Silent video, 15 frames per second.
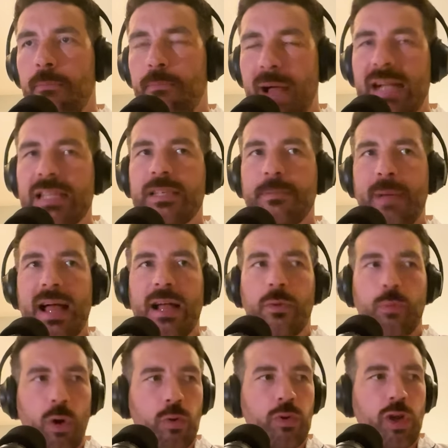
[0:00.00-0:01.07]
Back-to-back
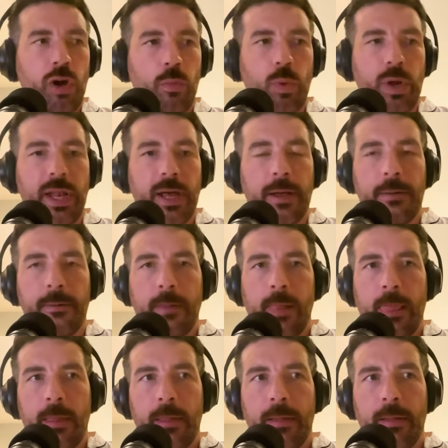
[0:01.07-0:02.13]
World Cup winner,
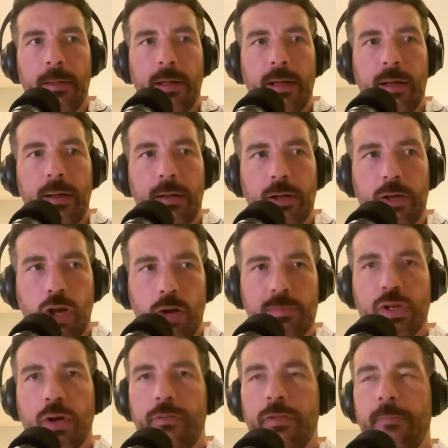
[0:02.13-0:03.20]

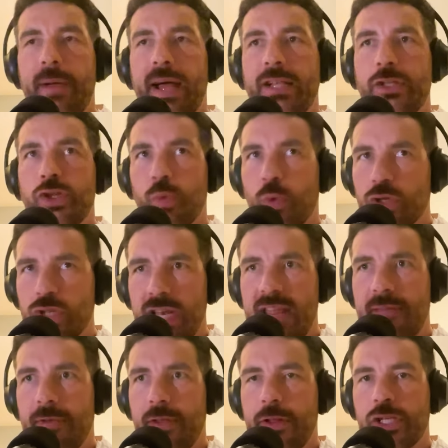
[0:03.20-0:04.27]
comes off the bench, wasn't
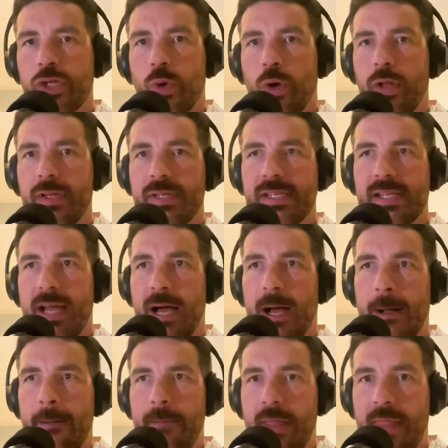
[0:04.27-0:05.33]
even in the squad at the
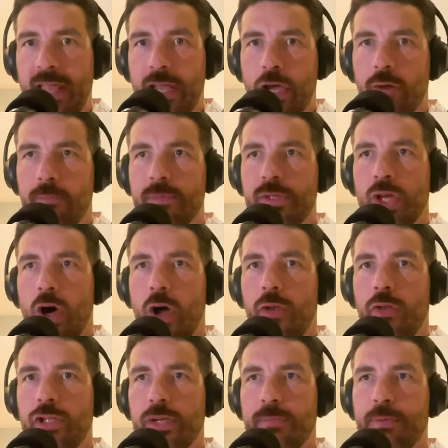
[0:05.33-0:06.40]
start, and then comes
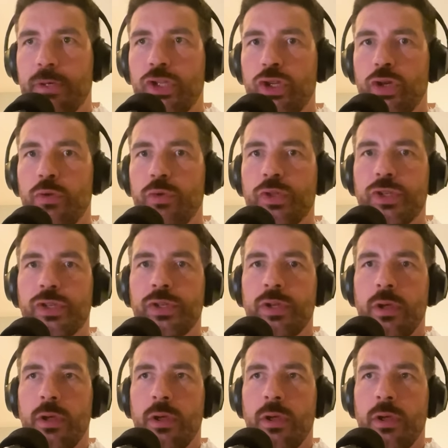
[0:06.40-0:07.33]
on to produce